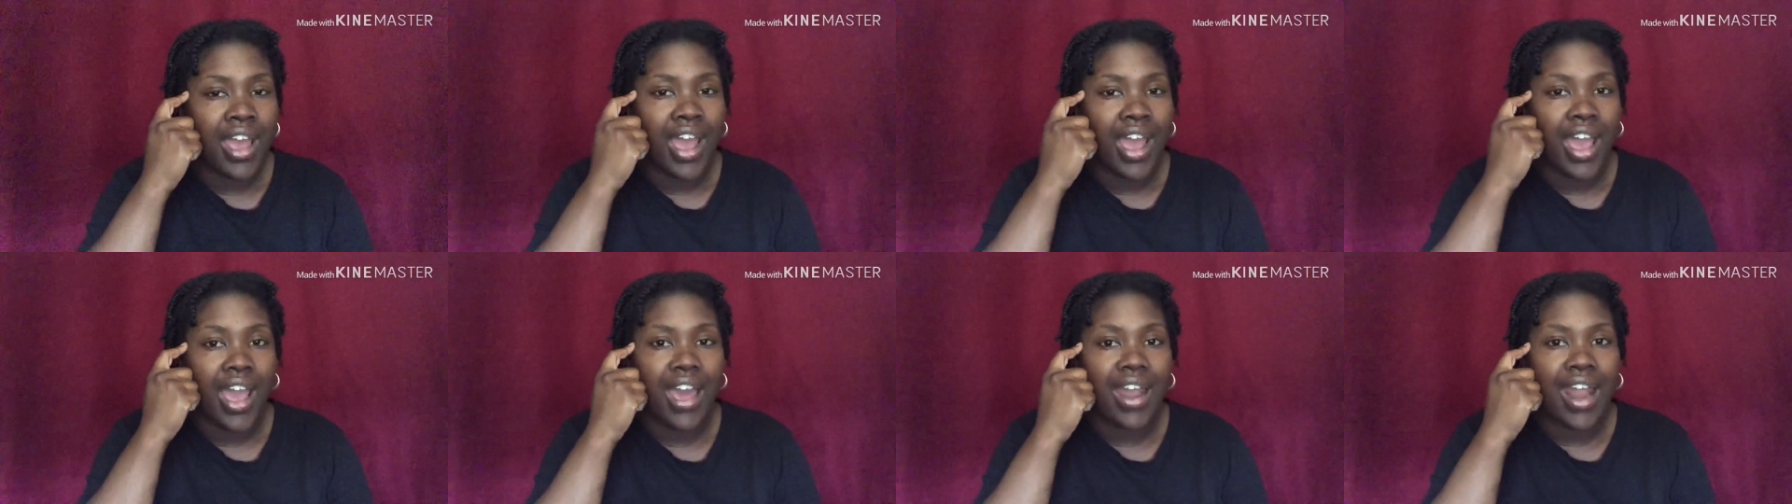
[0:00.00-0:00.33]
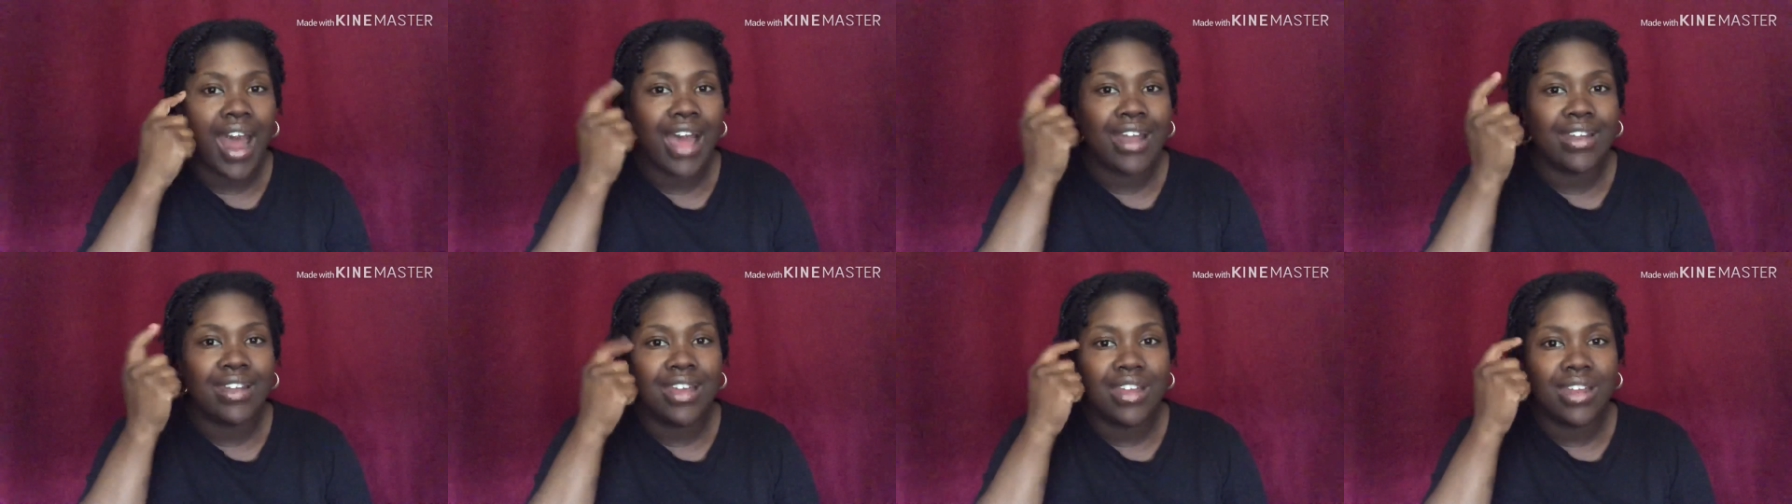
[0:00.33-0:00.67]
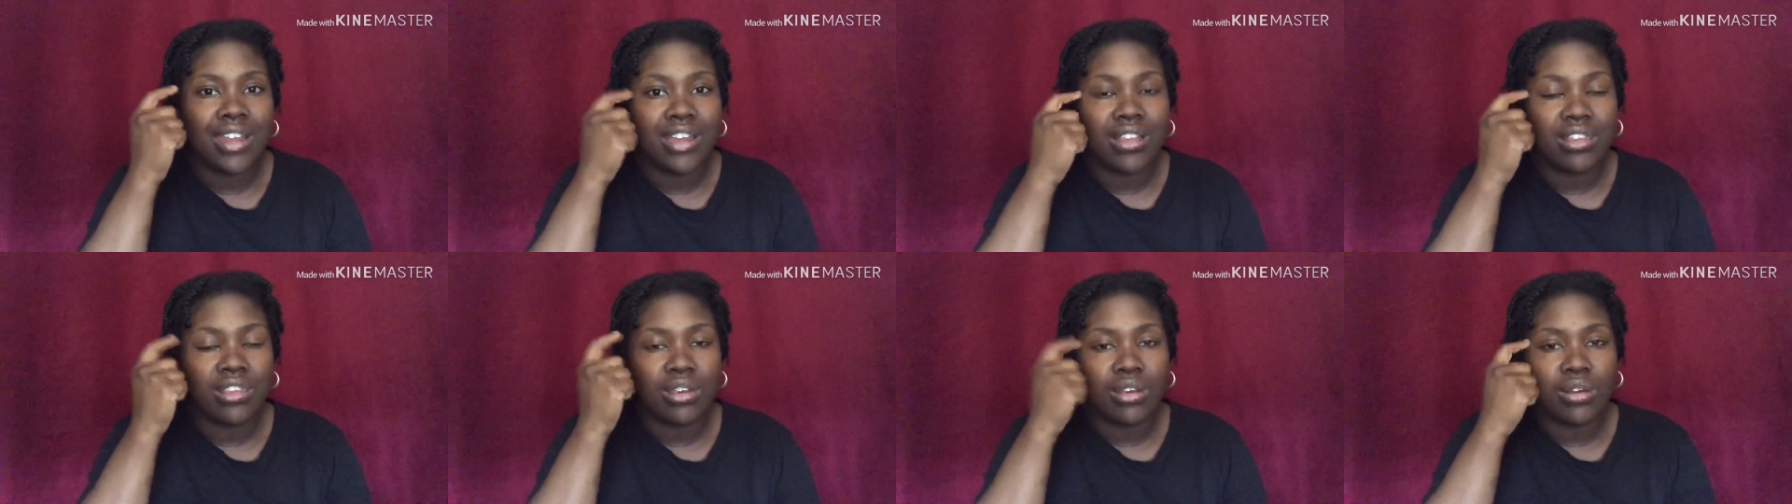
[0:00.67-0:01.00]
And I
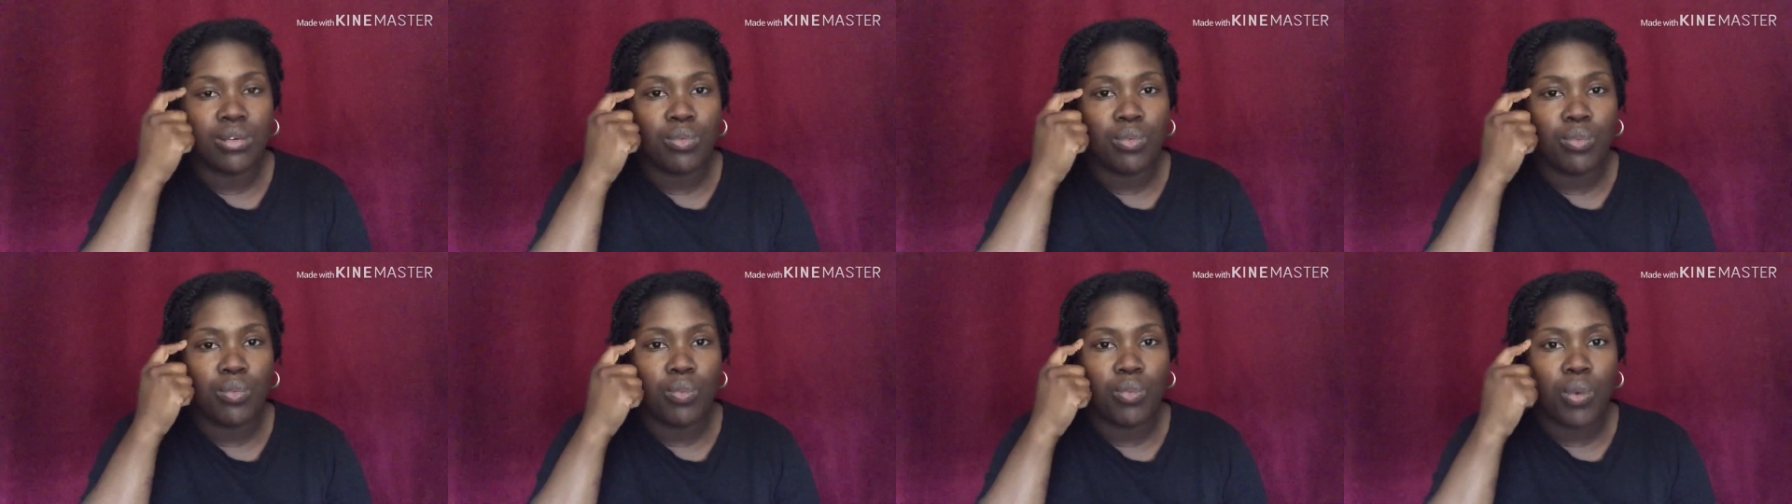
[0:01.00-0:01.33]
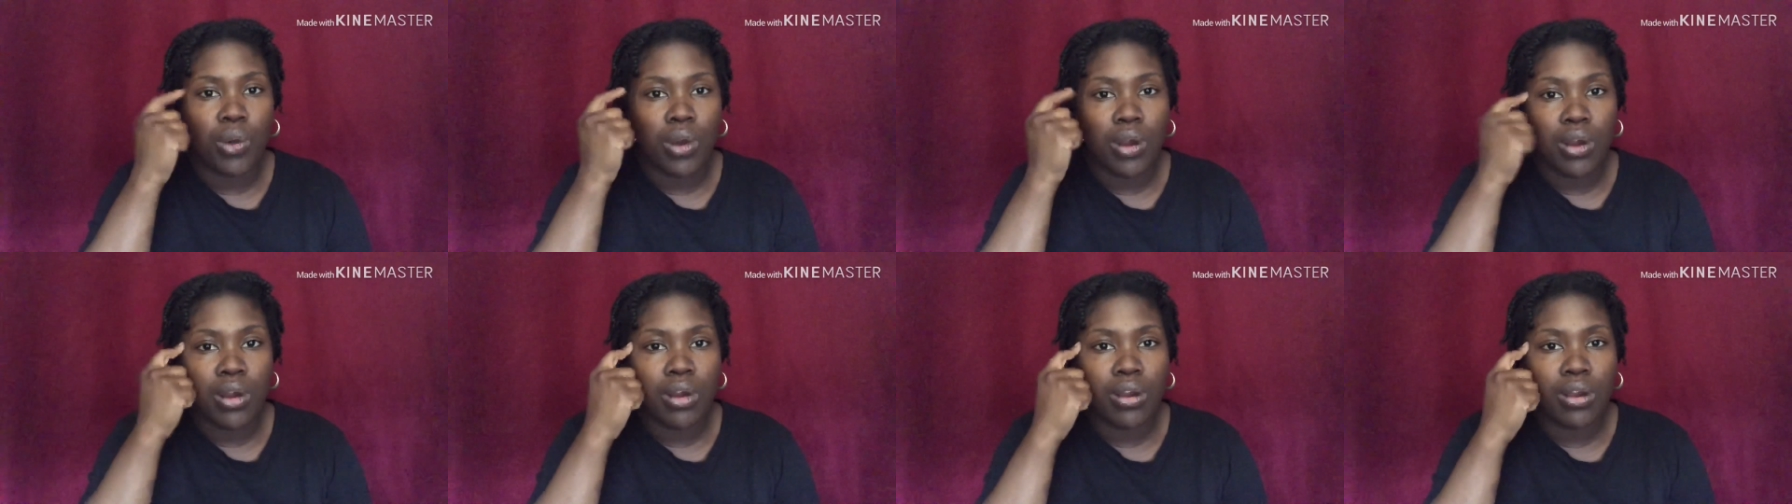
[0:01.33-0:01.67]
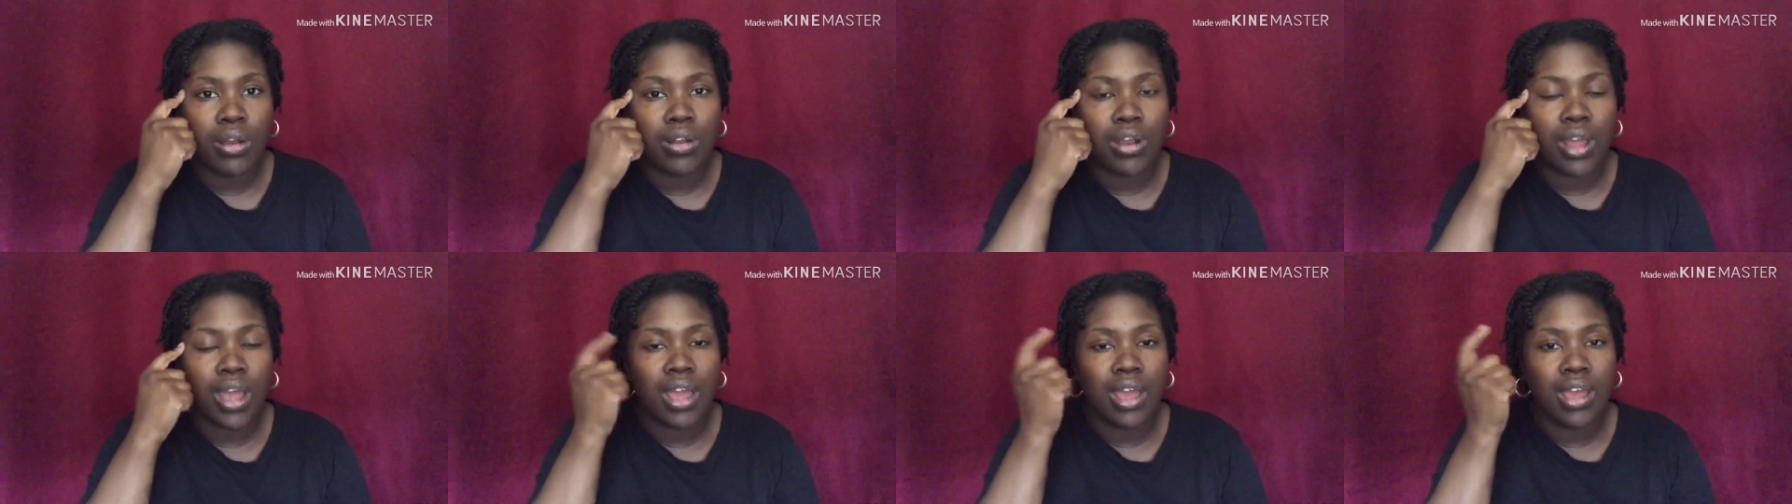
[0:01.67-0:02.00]
needed the
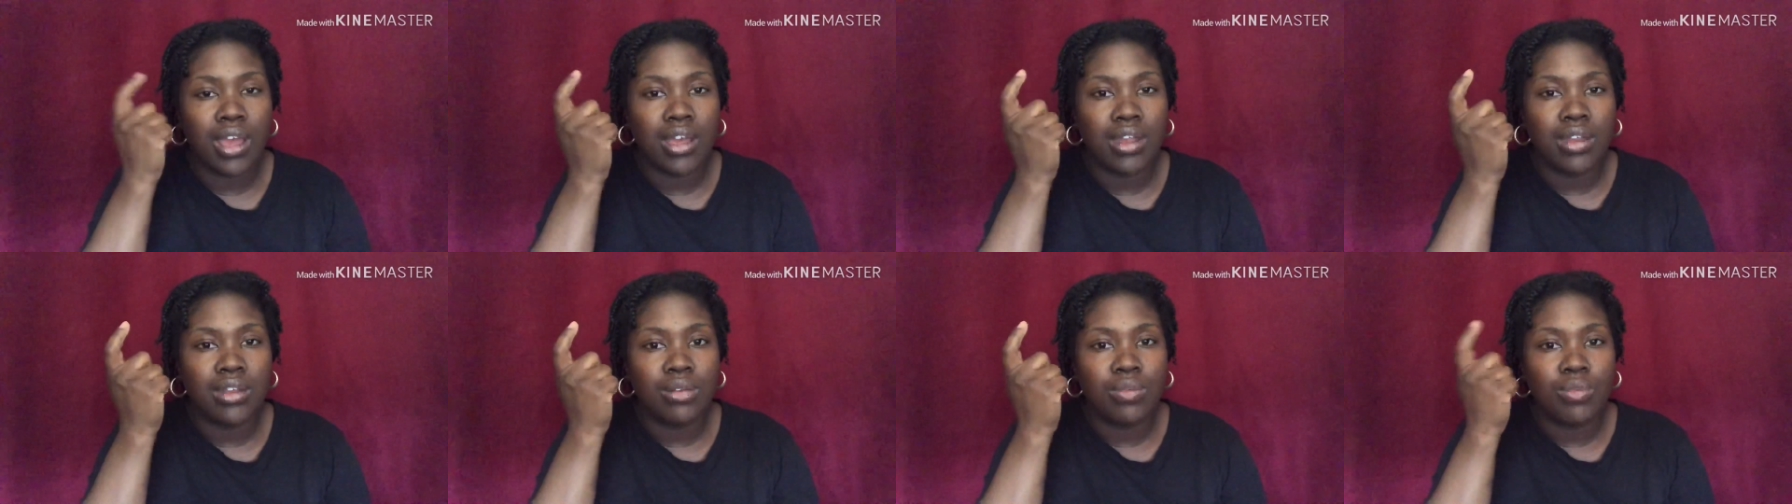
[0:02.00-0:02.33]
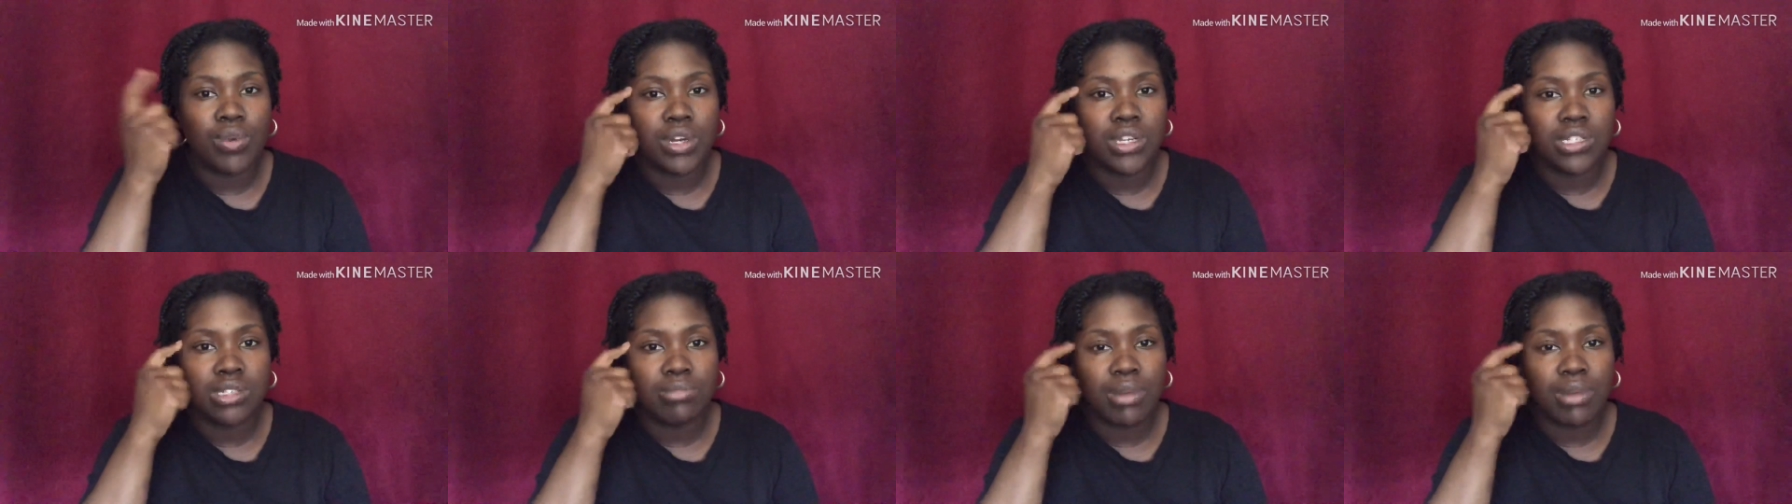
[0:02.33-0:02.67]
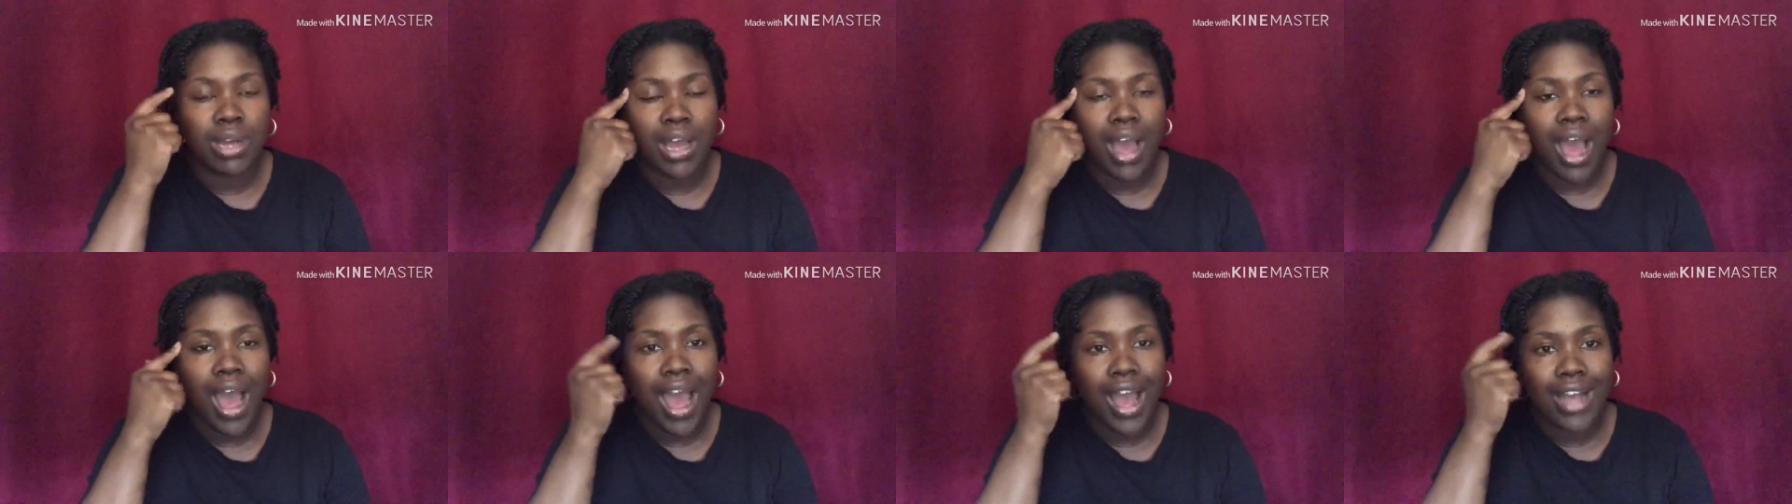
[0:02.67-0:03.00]
word and wisdom of
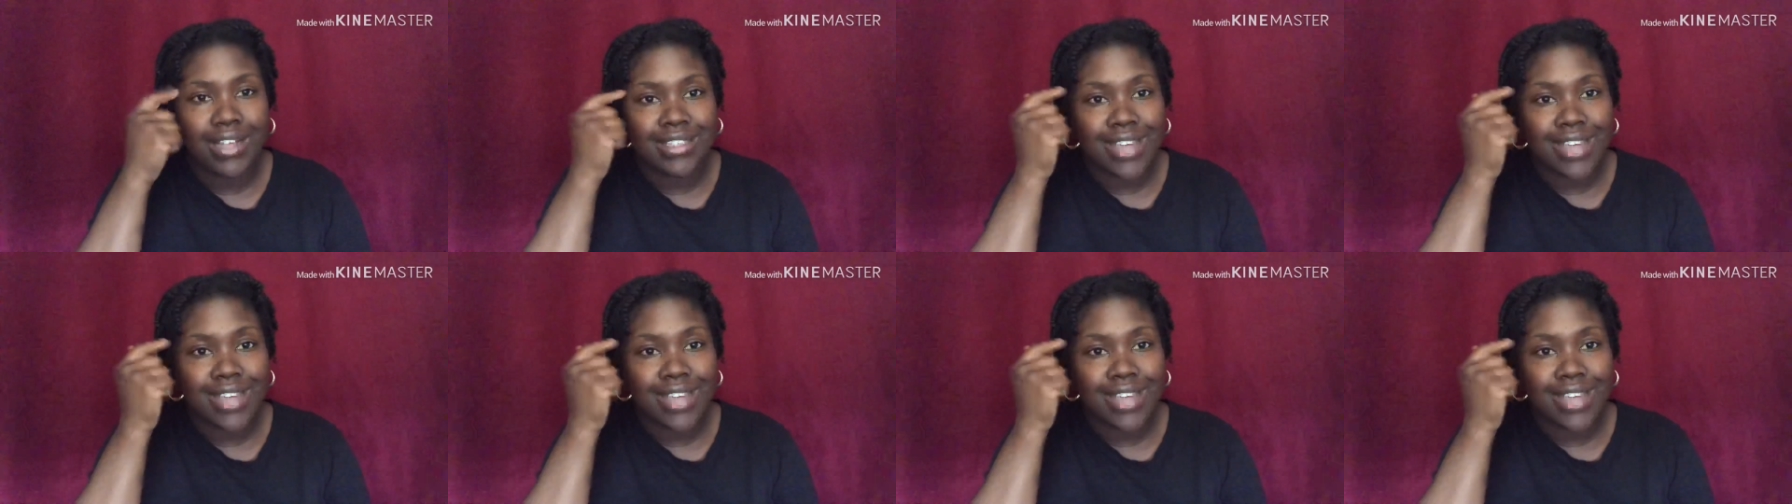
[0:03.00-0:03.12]
God